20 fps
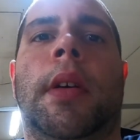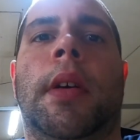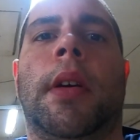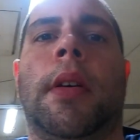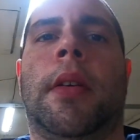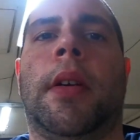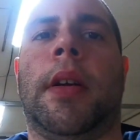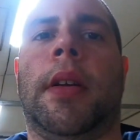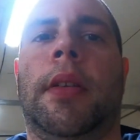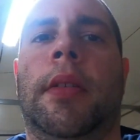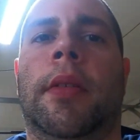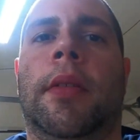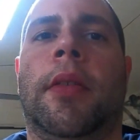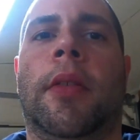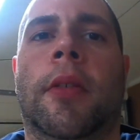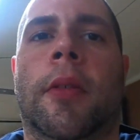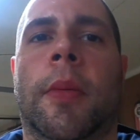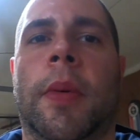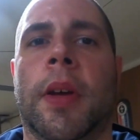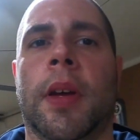Alright,
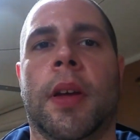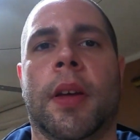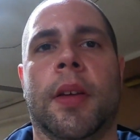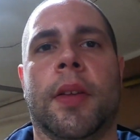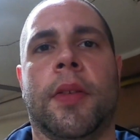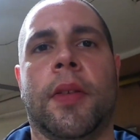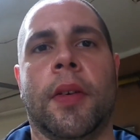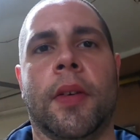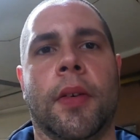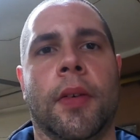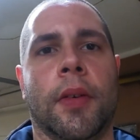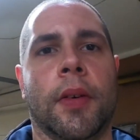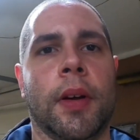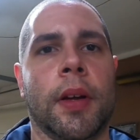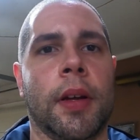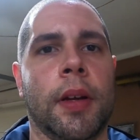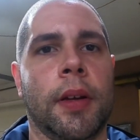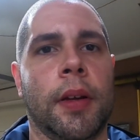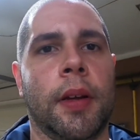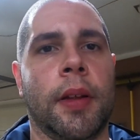YouTube. So,
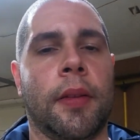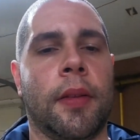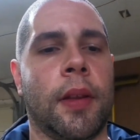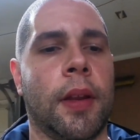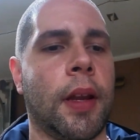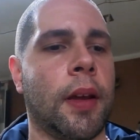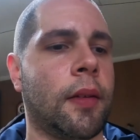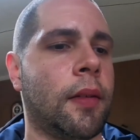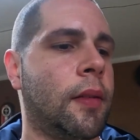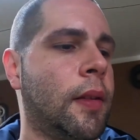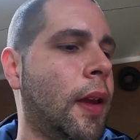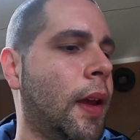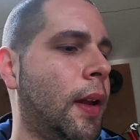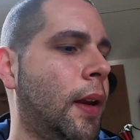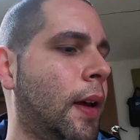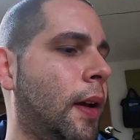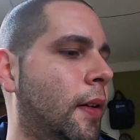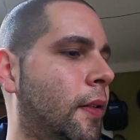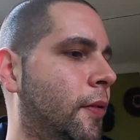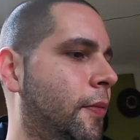it's the next day
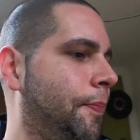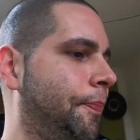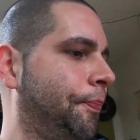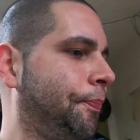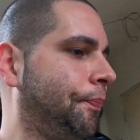now